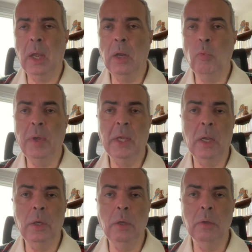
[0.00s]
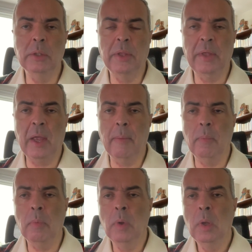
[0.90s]
and we can use
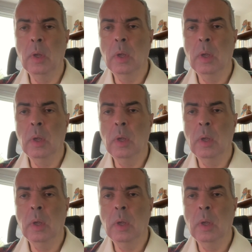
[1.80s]
them